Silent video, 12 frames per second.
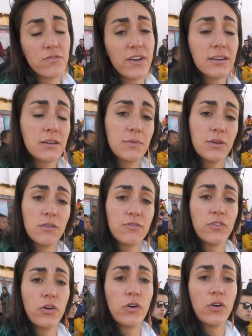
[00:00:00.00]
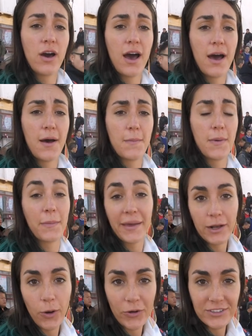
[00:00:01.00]
very beautiful, um, a
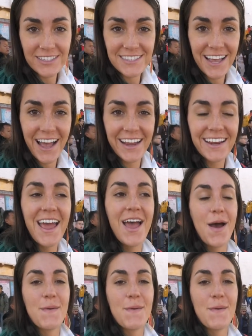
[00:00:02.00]
bit cold inside,